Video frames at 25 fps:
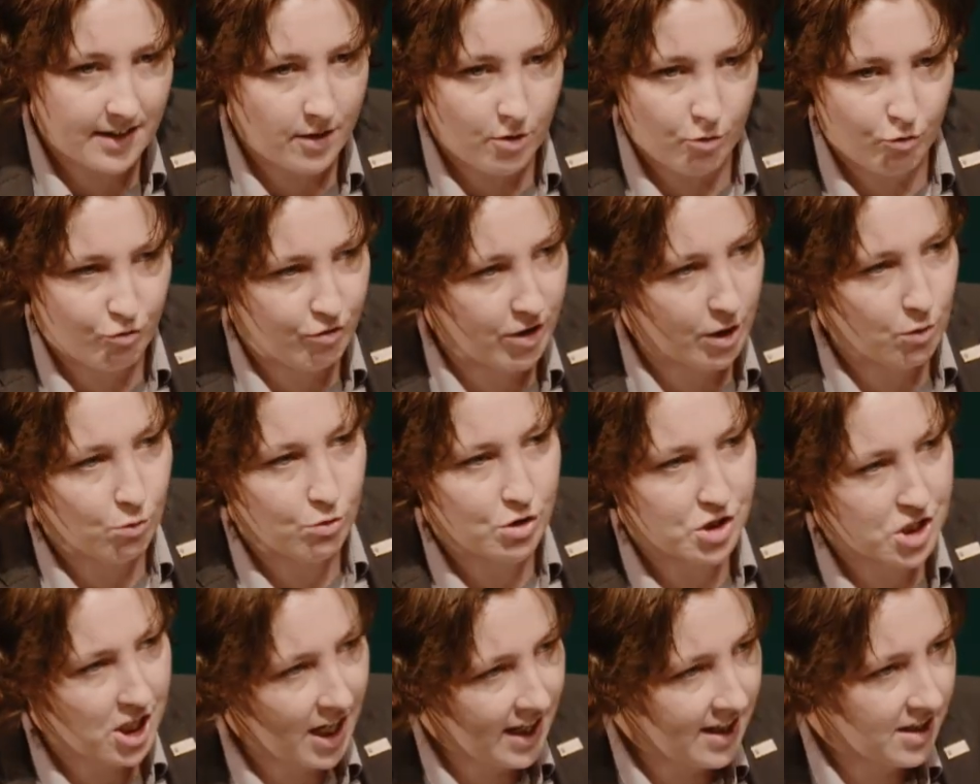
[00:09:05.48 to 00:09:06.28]
that real
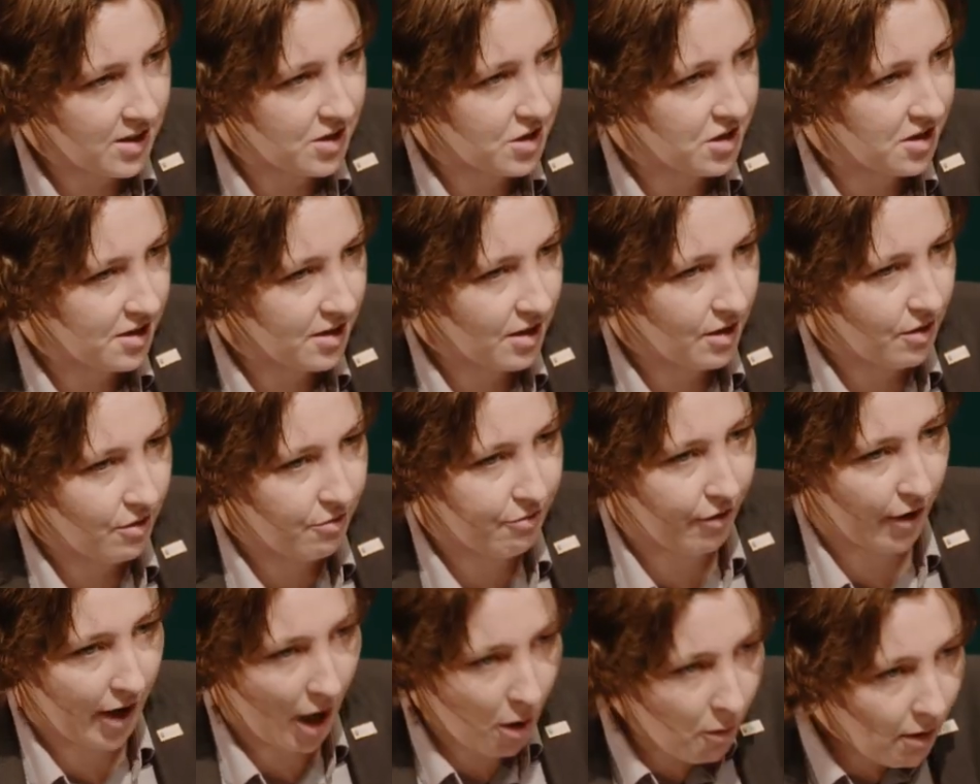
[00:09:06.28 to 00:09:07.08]
change
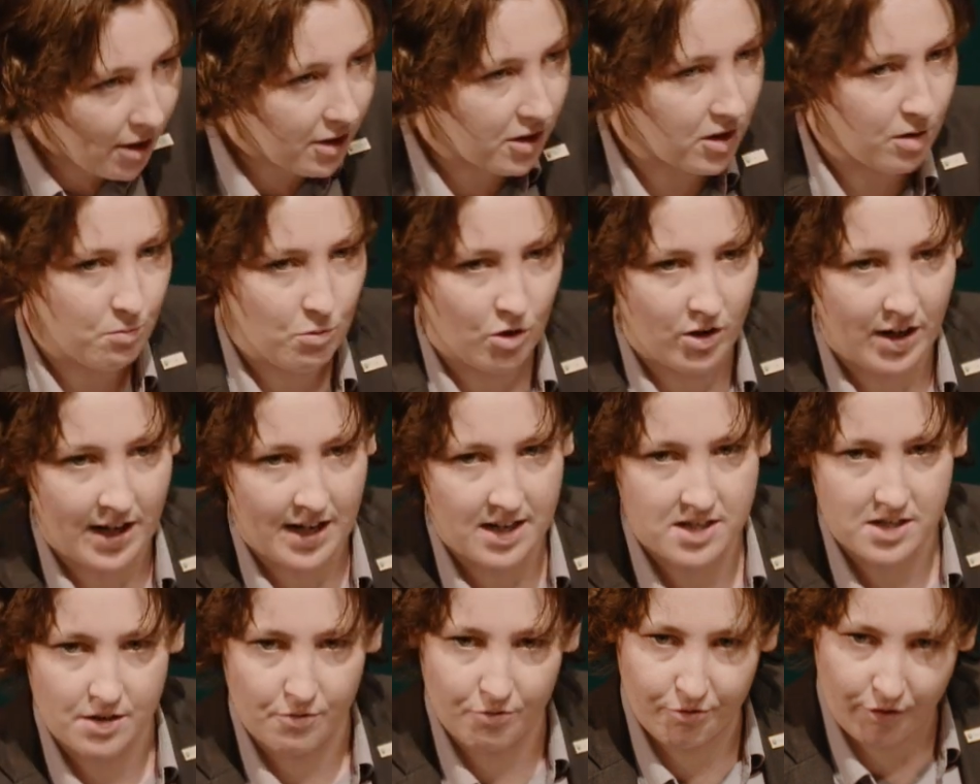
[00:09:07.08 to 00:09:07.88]
for our
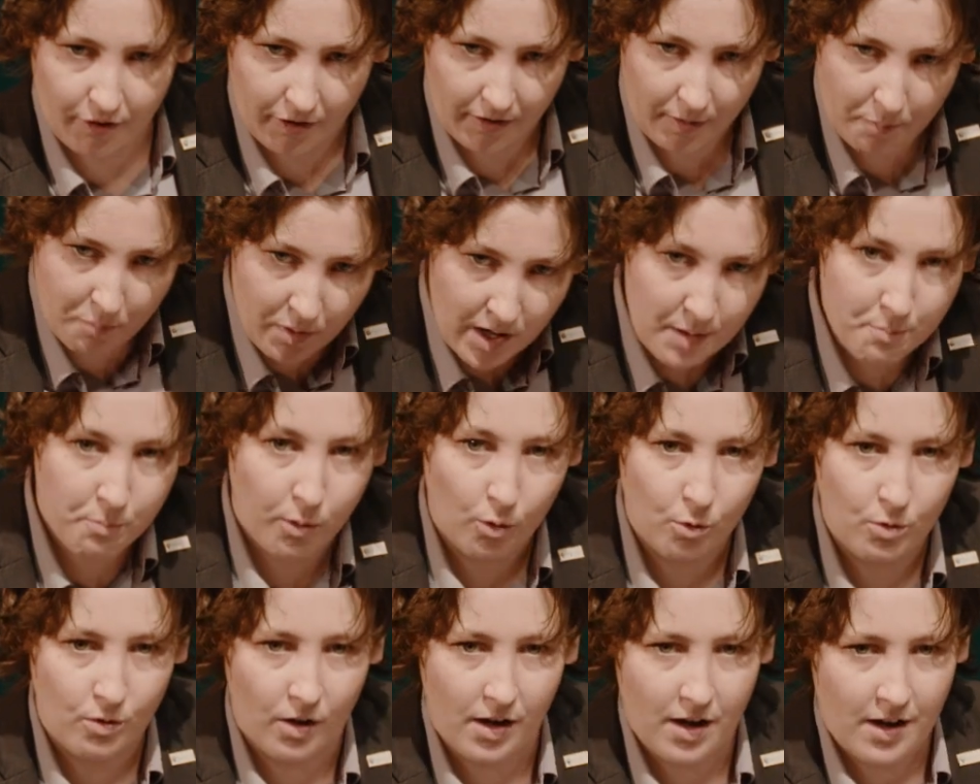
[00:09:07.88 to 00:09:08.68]
communities and for the
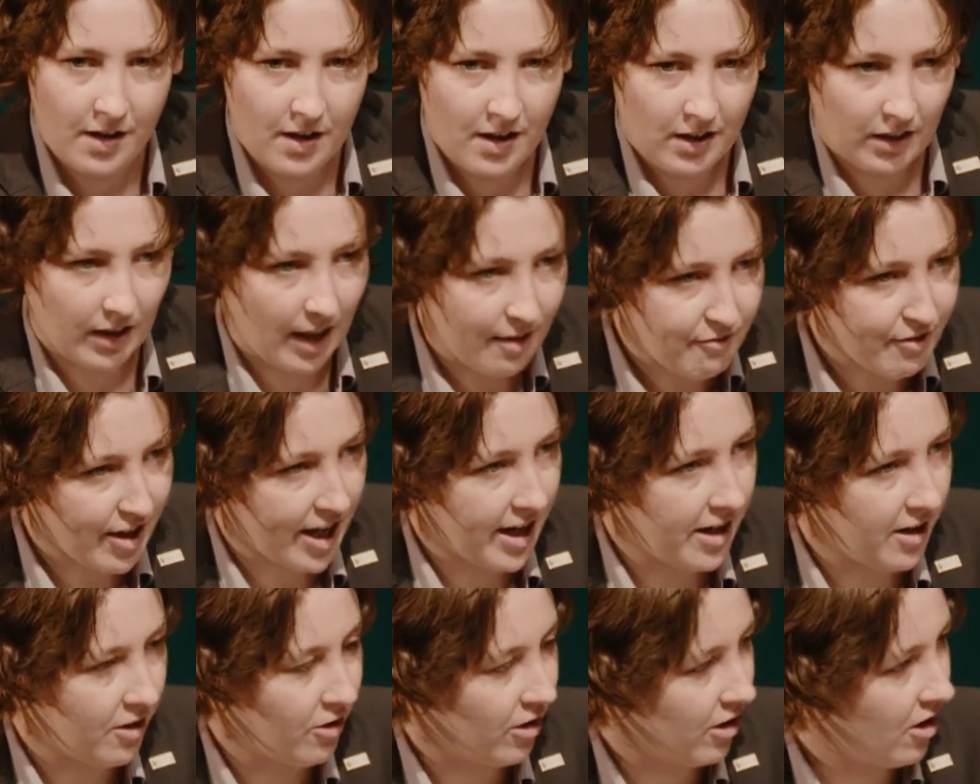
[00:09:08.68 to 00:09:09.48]
people living
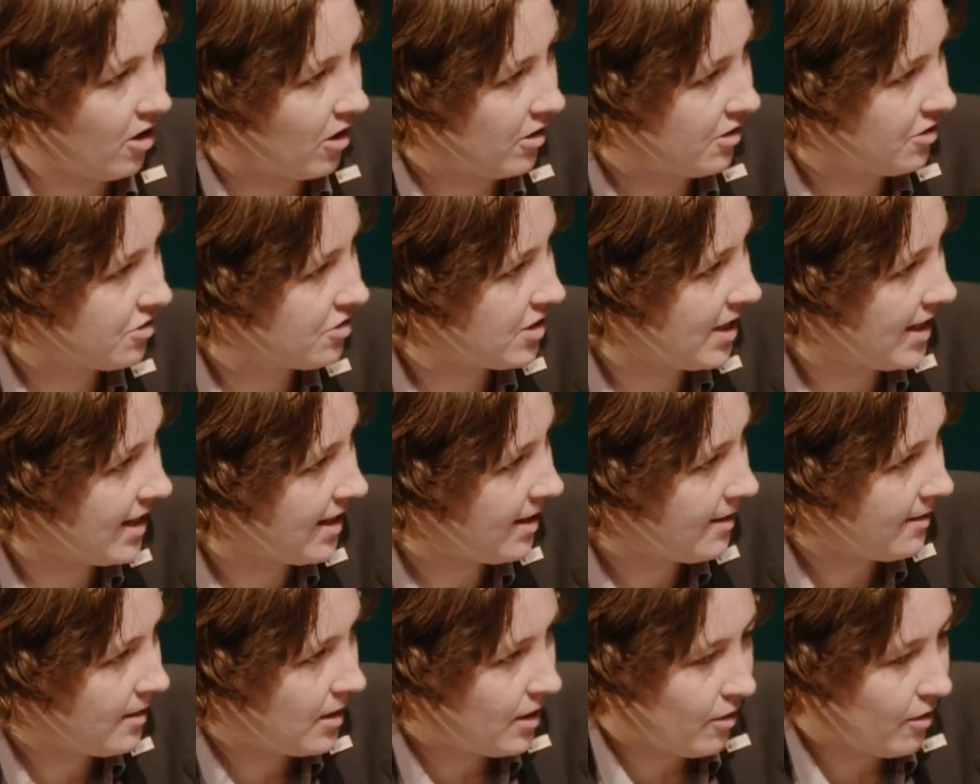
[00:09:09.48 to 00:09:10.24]
in our country,